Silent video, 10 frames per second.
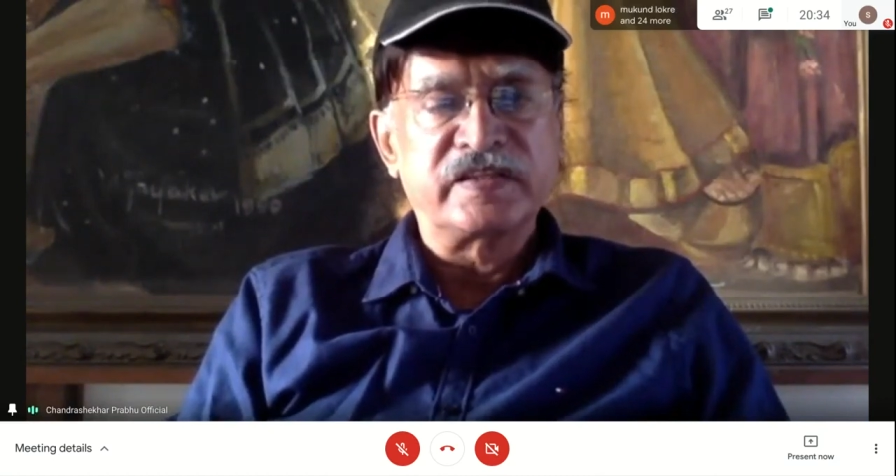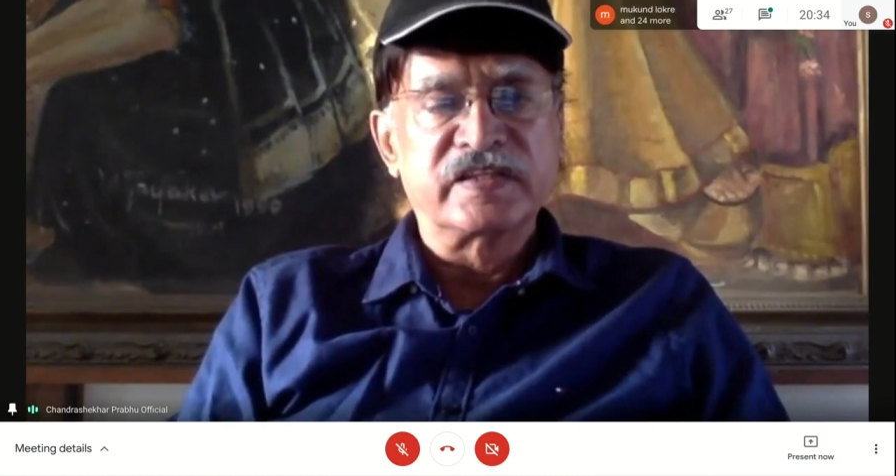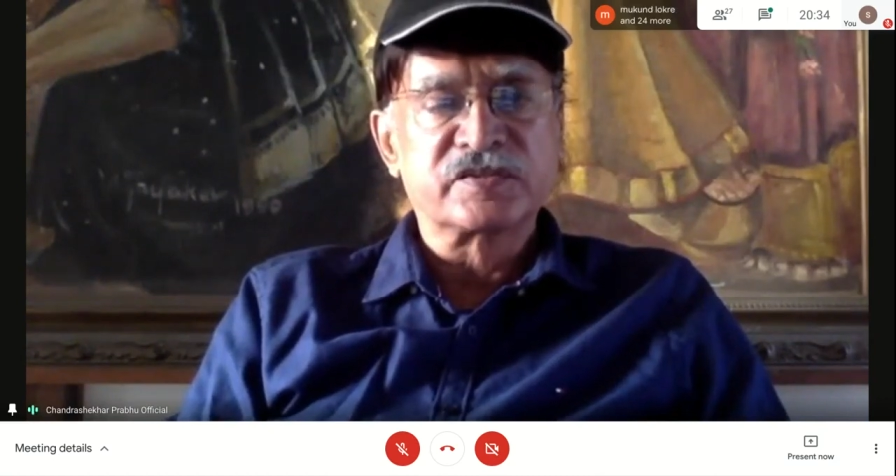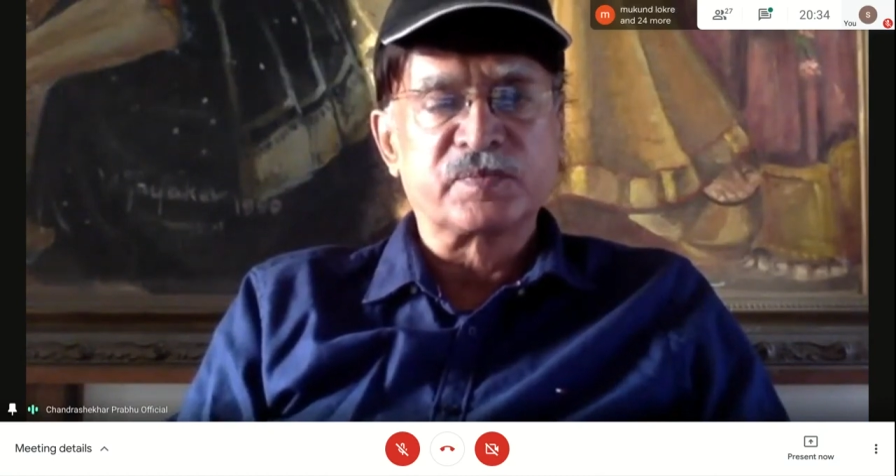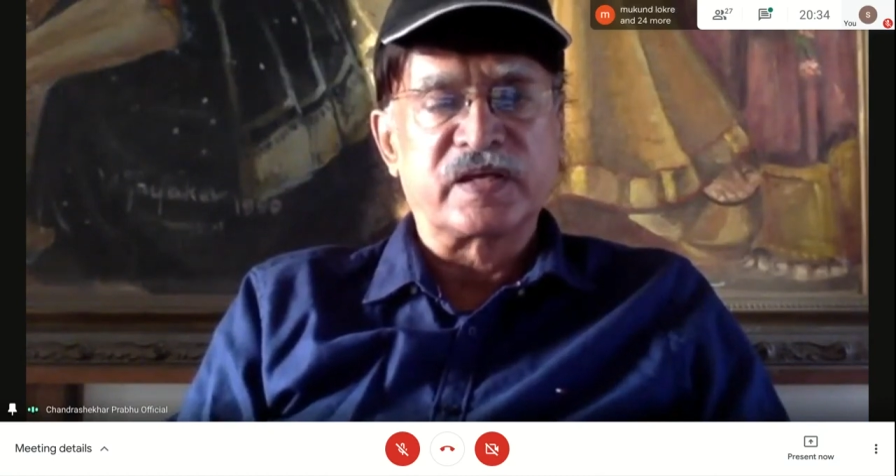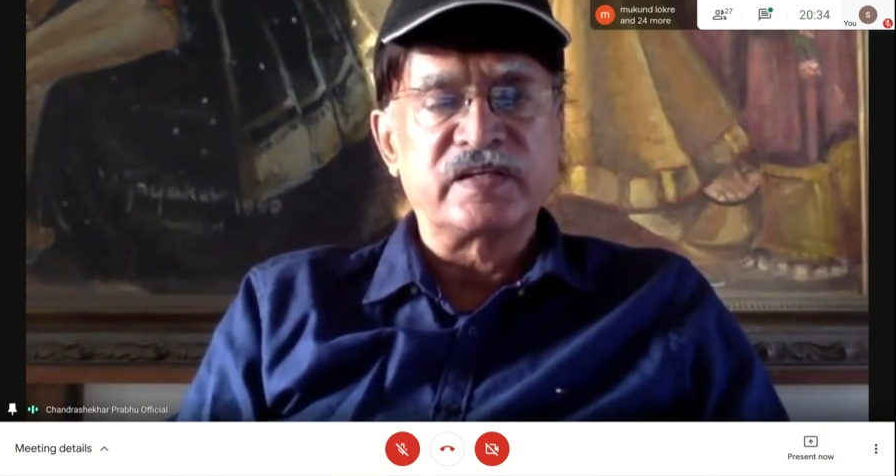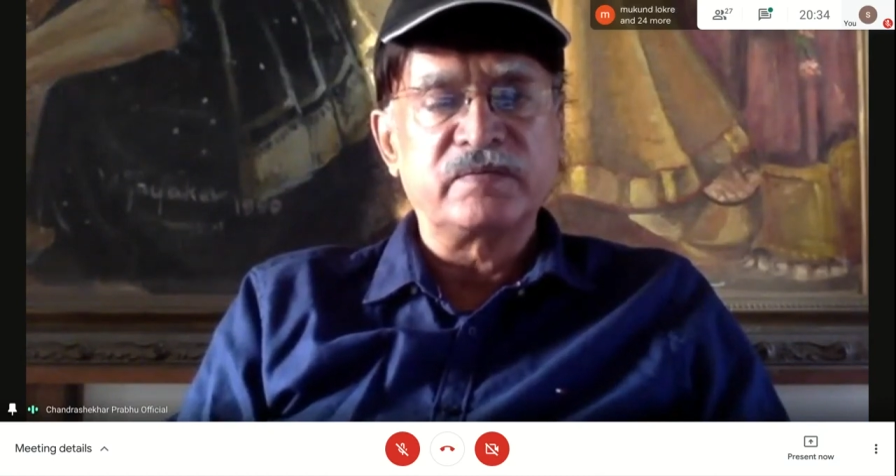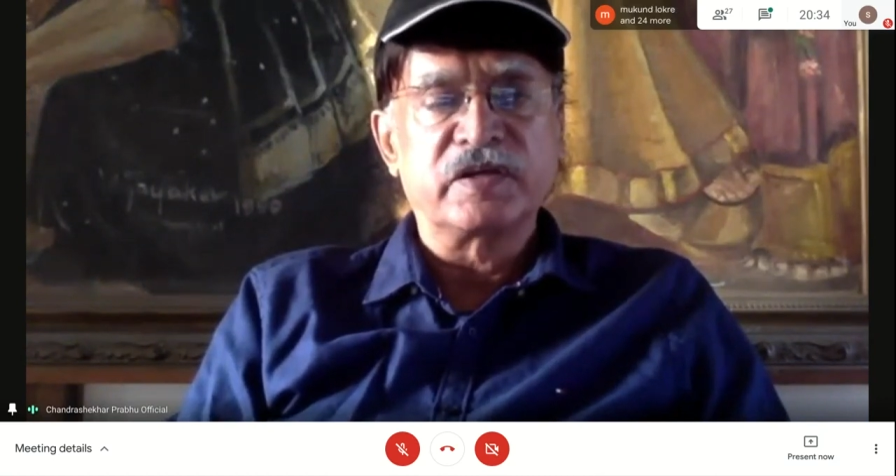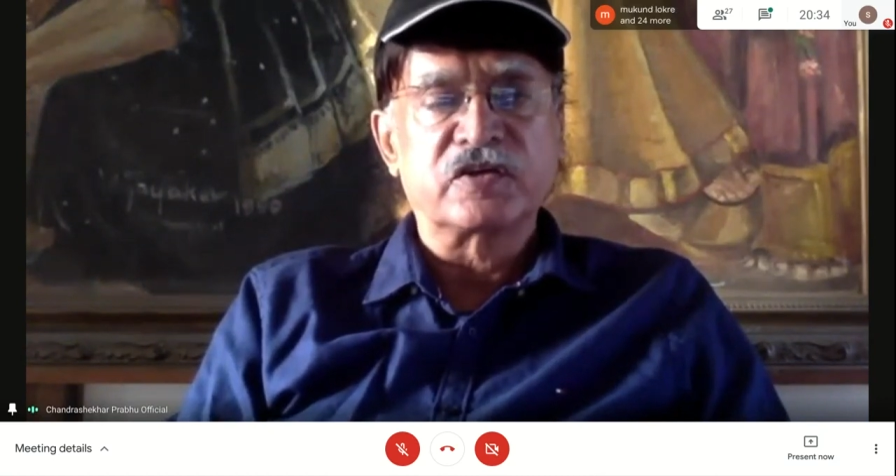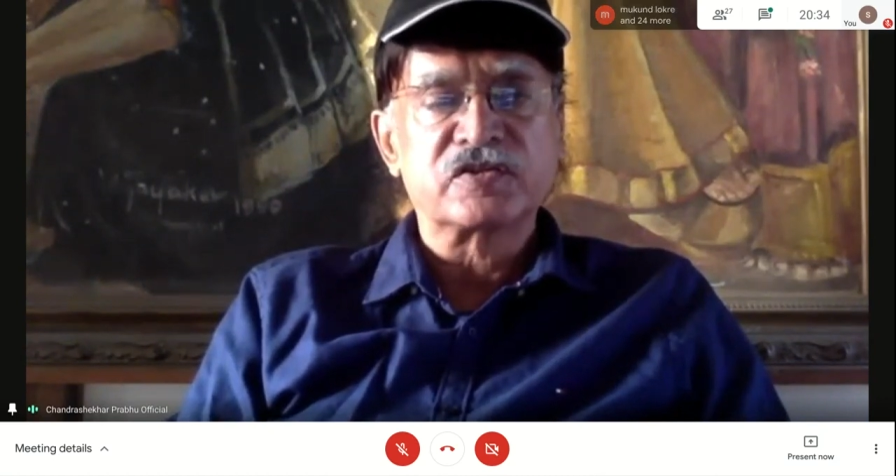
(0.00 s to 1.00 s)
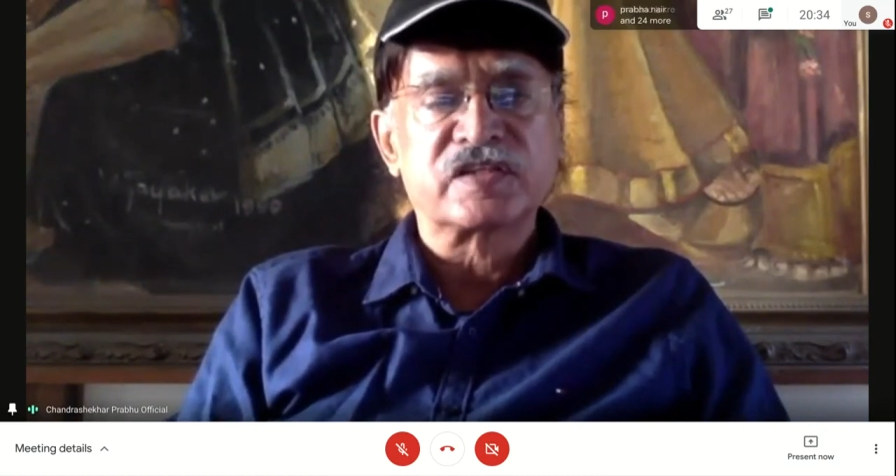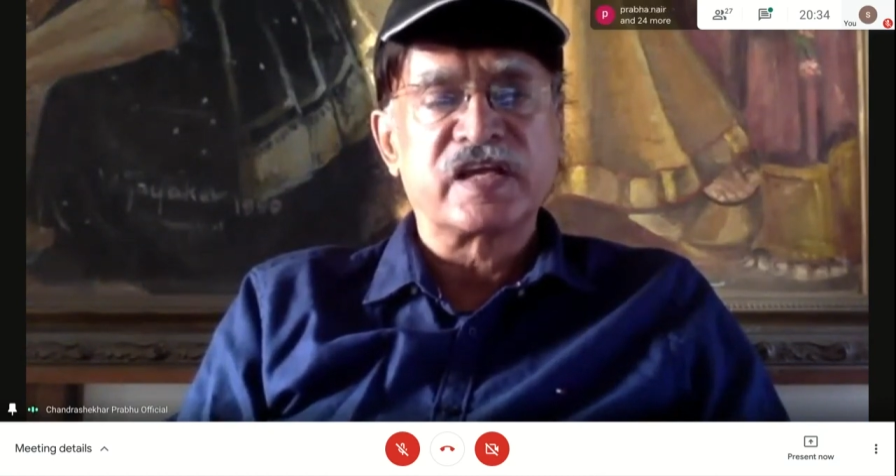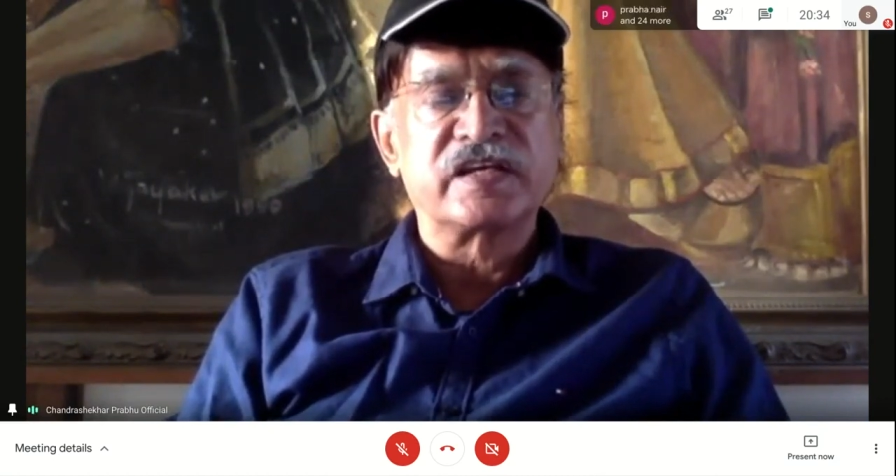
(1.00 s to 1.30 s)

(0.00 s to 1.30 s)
pay this money because